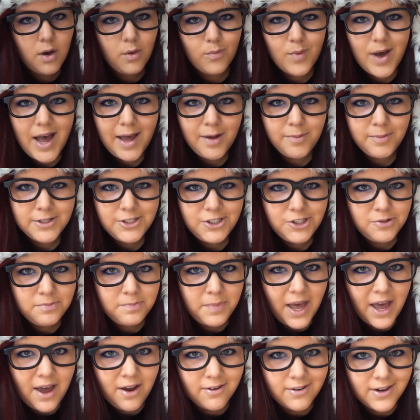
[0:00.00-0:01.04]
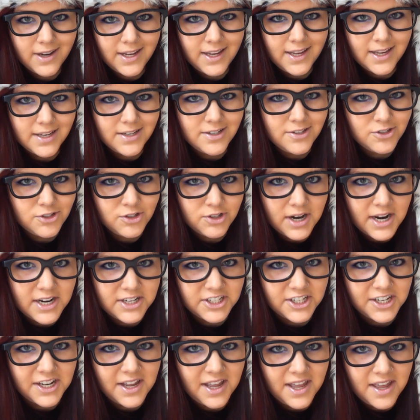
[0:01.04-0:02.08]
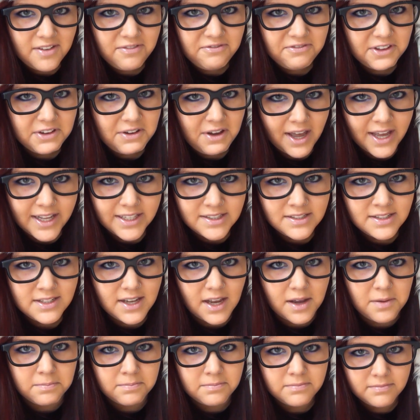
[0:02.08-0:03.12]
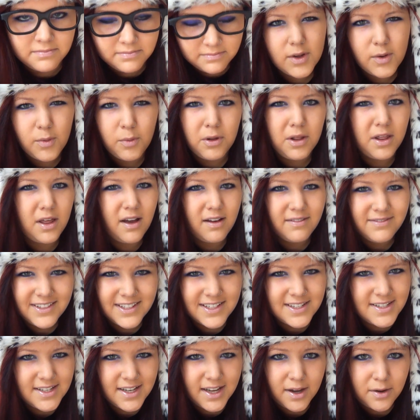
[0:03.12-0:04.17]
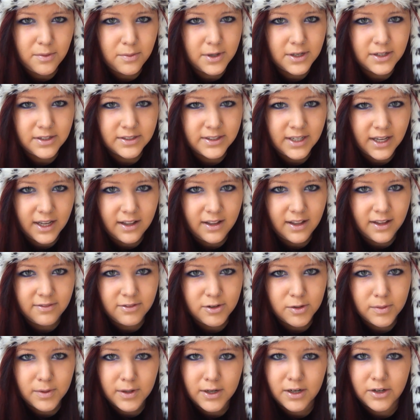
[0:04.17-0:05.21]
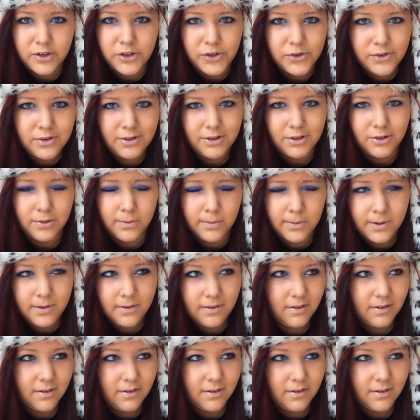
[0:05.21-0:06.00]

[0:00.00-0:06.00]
Where would you bury hidden treasure if you had some? Well, obviously I wouldn't tell everyone on YouTube.